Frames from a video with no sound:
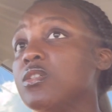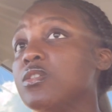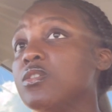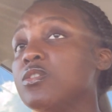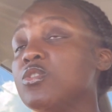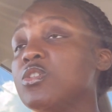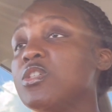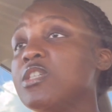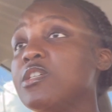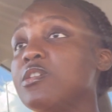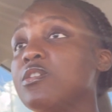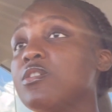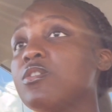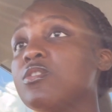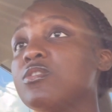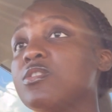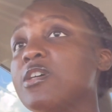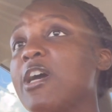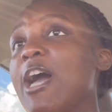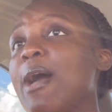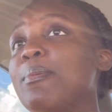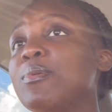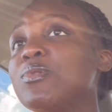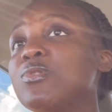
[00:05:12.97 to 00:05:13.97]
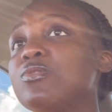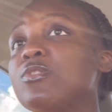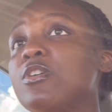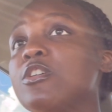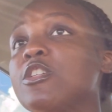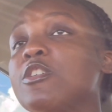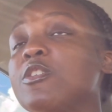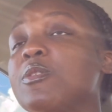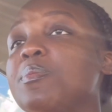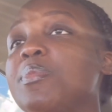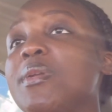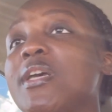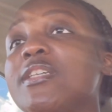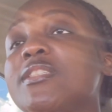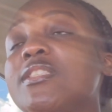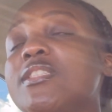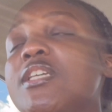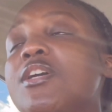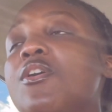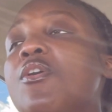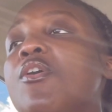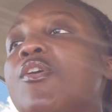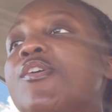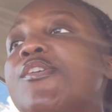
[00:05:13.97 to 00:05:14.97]
you could either go to the apple store you replace
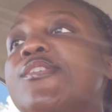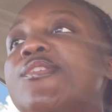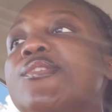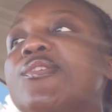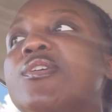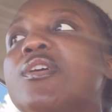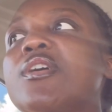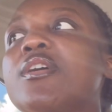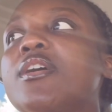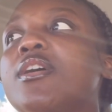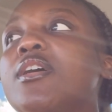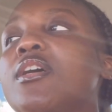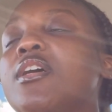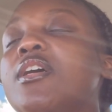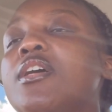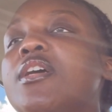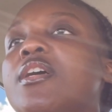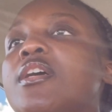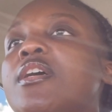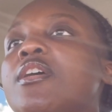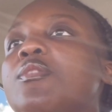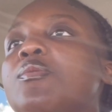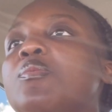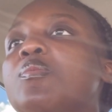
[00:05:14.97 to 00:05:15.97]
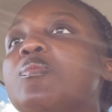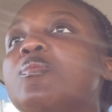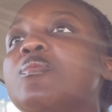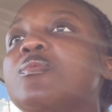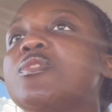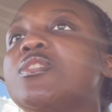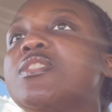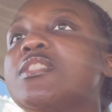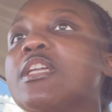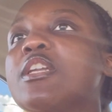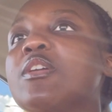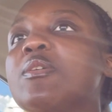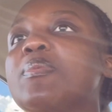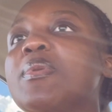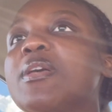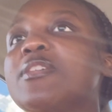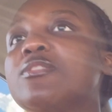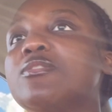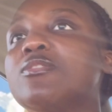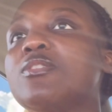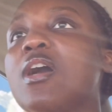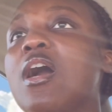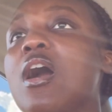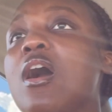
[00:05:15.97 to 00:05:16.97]
it or you could send a
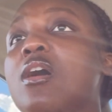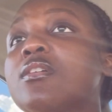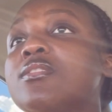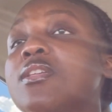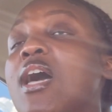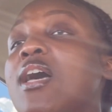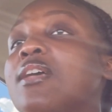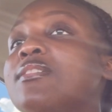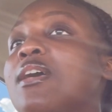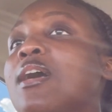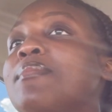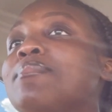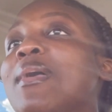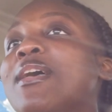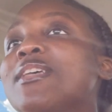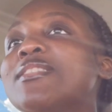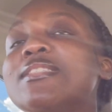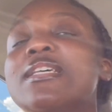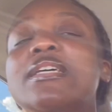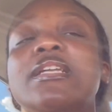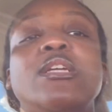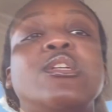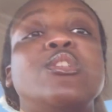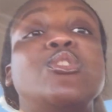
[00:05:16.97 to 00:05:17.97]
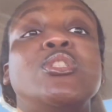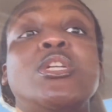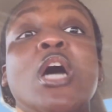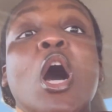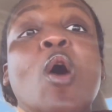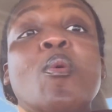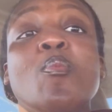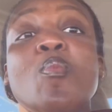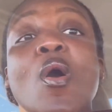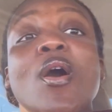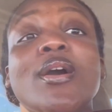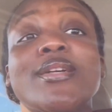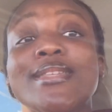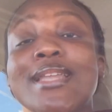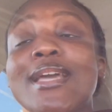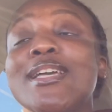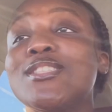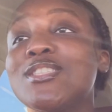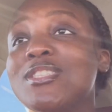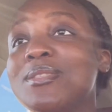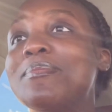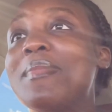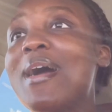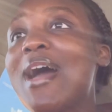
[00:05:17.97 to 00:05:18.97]
replacement to your house i was like, i'm not sending no more
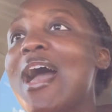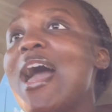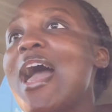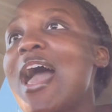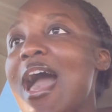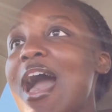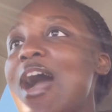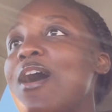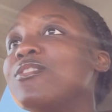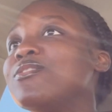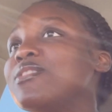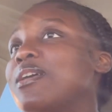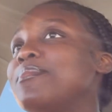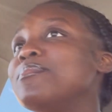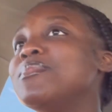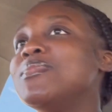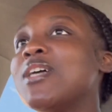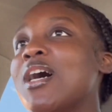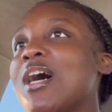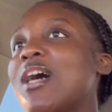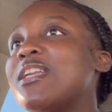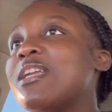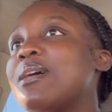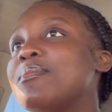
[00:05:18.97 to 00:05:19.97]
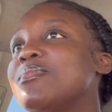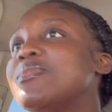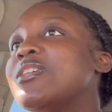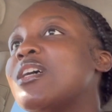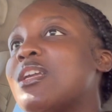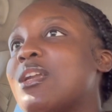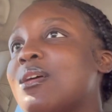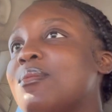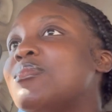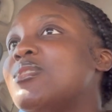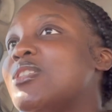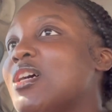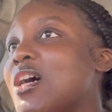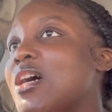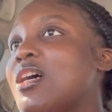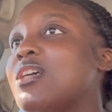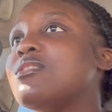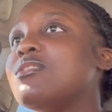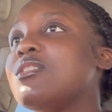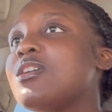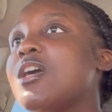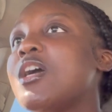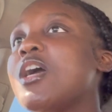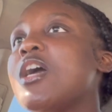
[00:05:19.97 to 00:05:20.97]
things to my house i'm done i'm done i'm
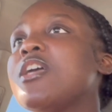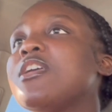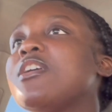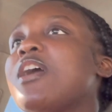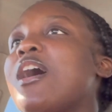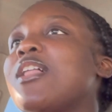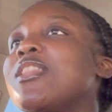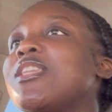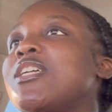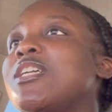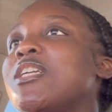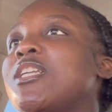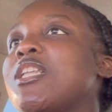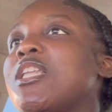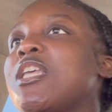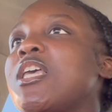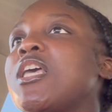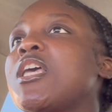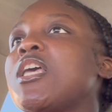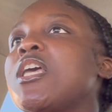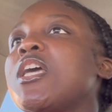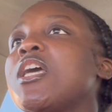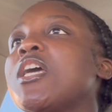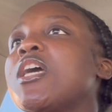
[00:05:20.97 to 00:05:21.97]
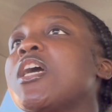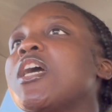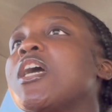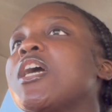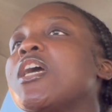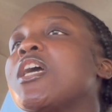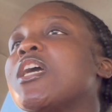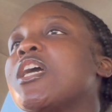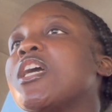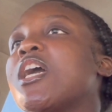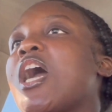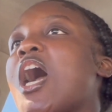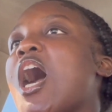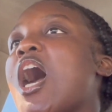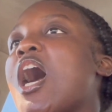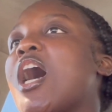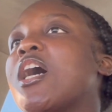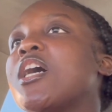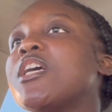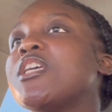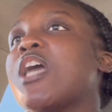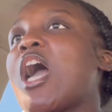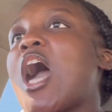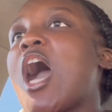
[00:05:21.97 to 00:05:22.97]
done y'all literally
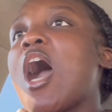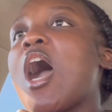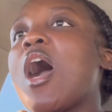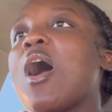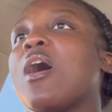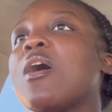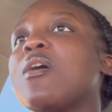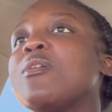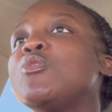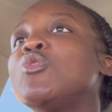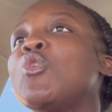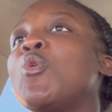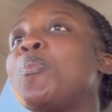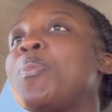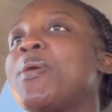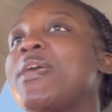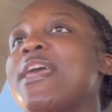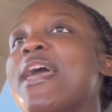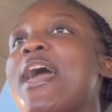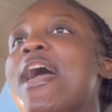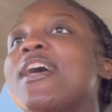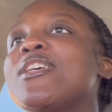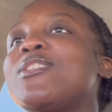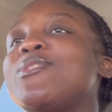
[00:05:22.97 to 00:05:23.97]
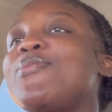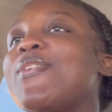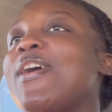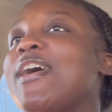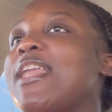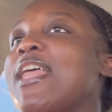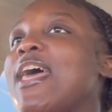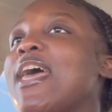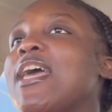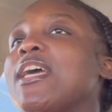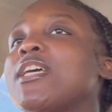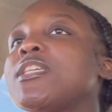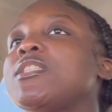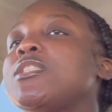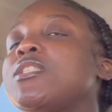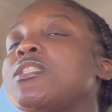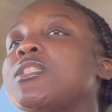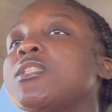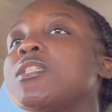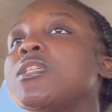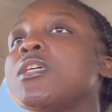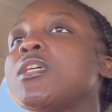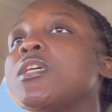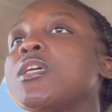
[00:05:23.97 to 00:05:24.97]
y'all y'all ups fedex
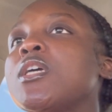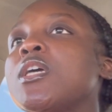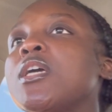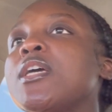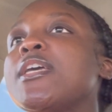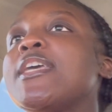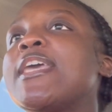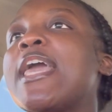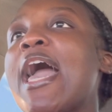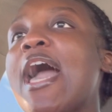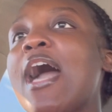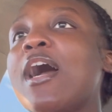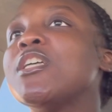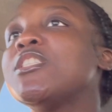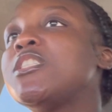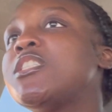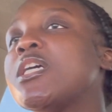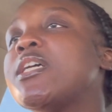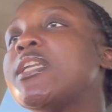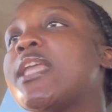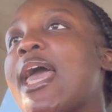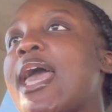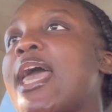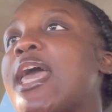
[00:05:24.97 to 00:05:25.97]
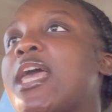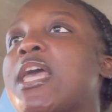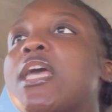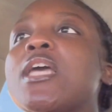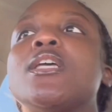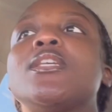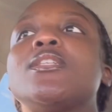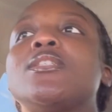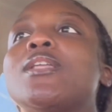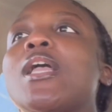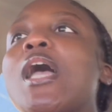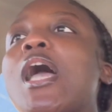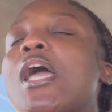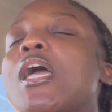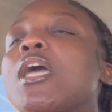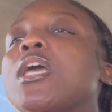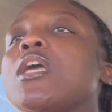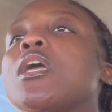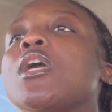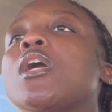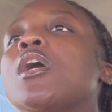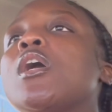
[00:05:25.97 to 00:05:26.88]
count your days like